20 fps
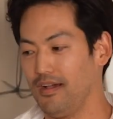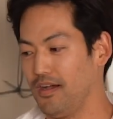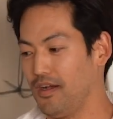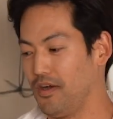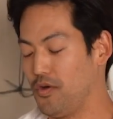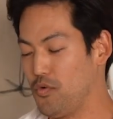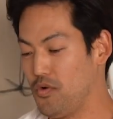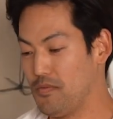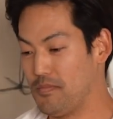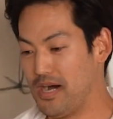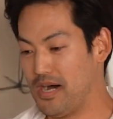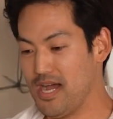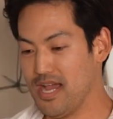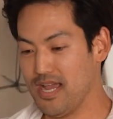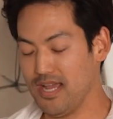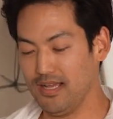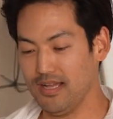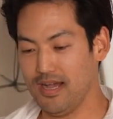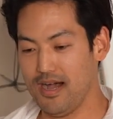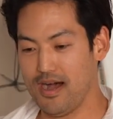Who am I?
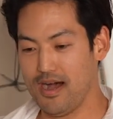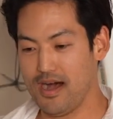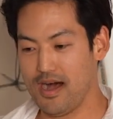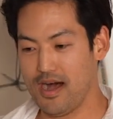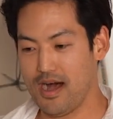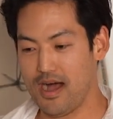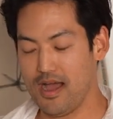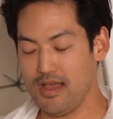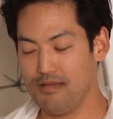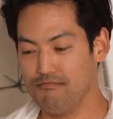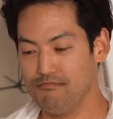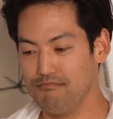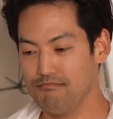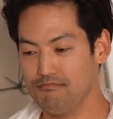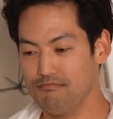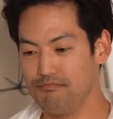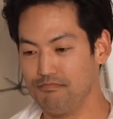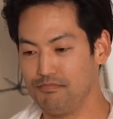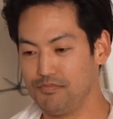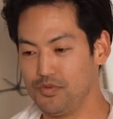I'm
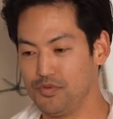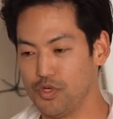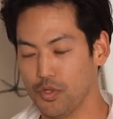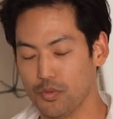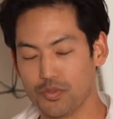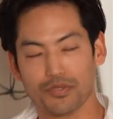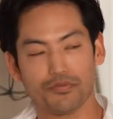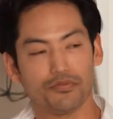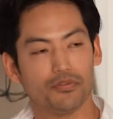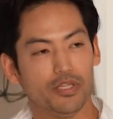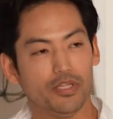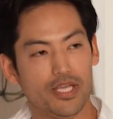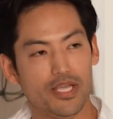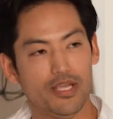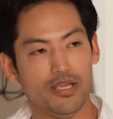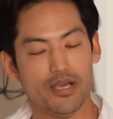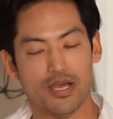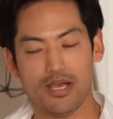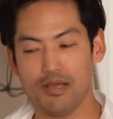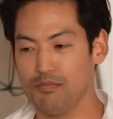Joseph
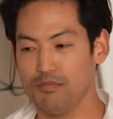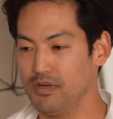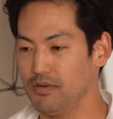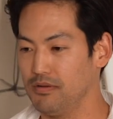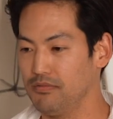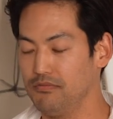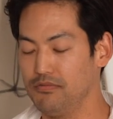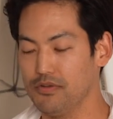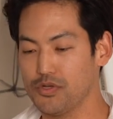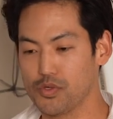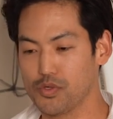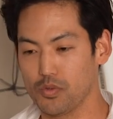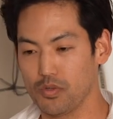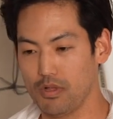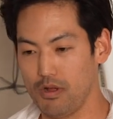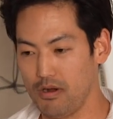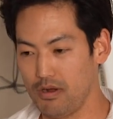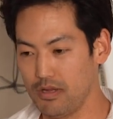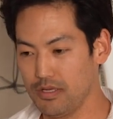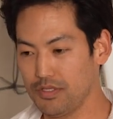Lee. I'm a visual
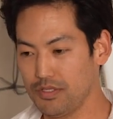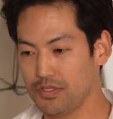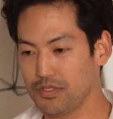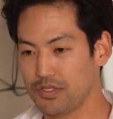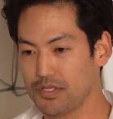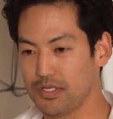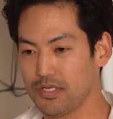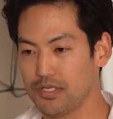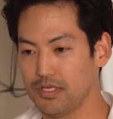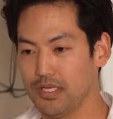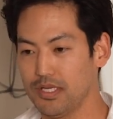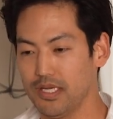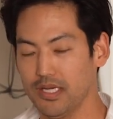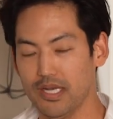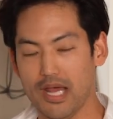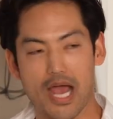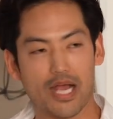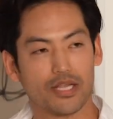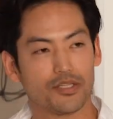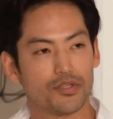artist and an
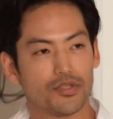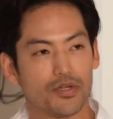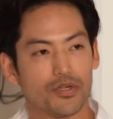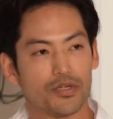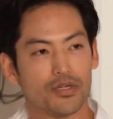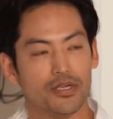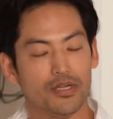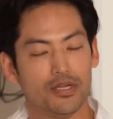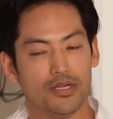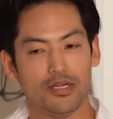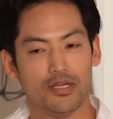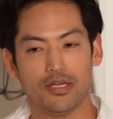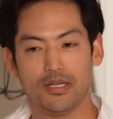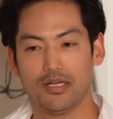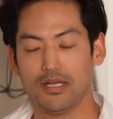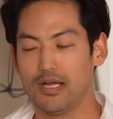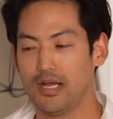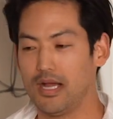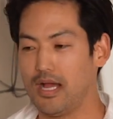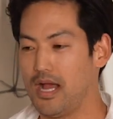actor.
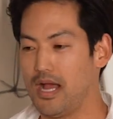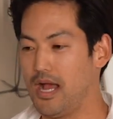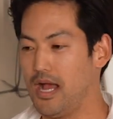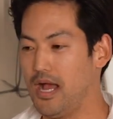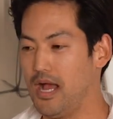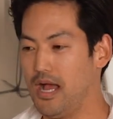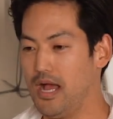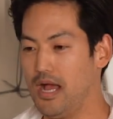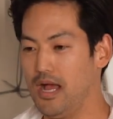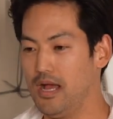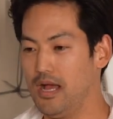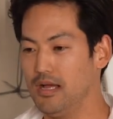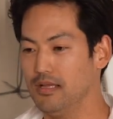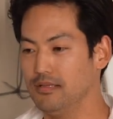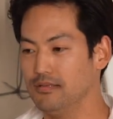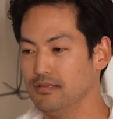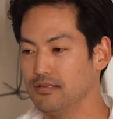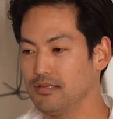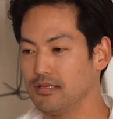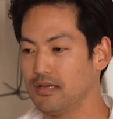
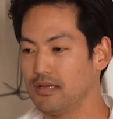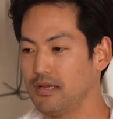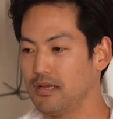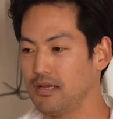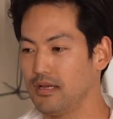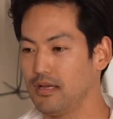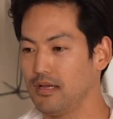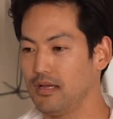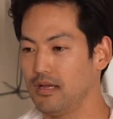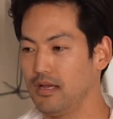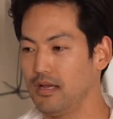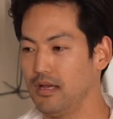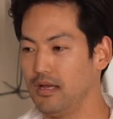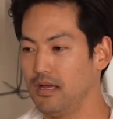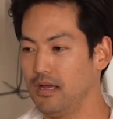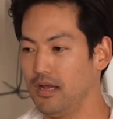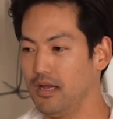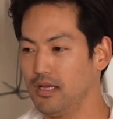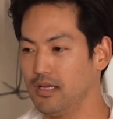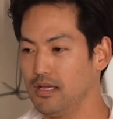And
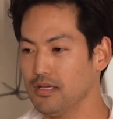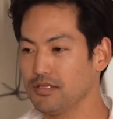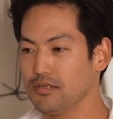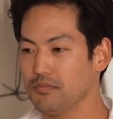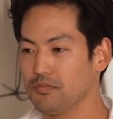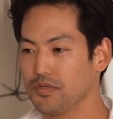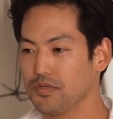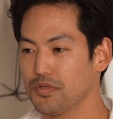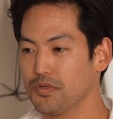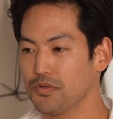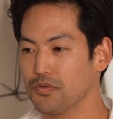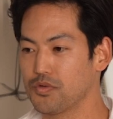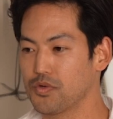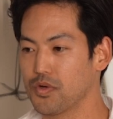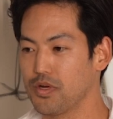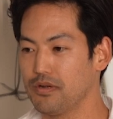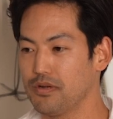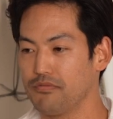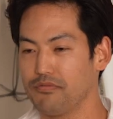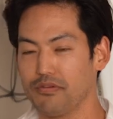I guess I'm still
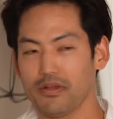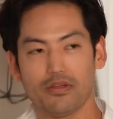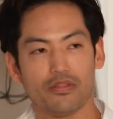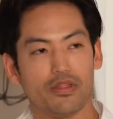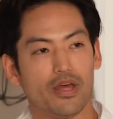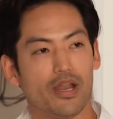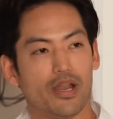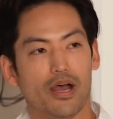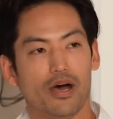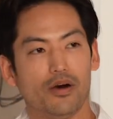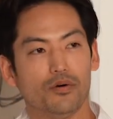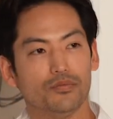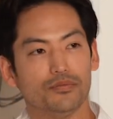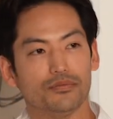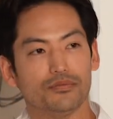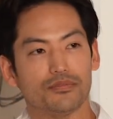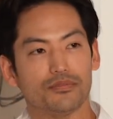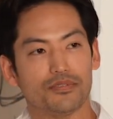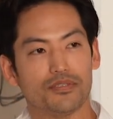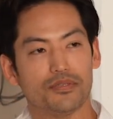trying to figure that out,
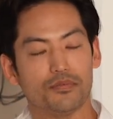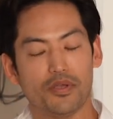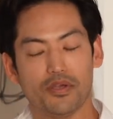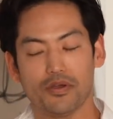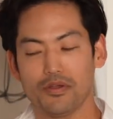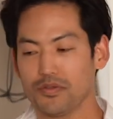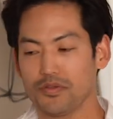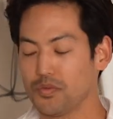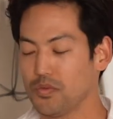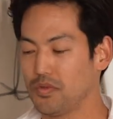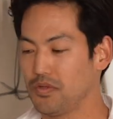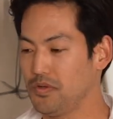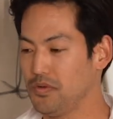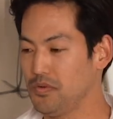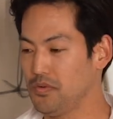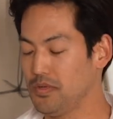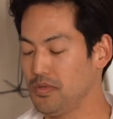to be honest with you.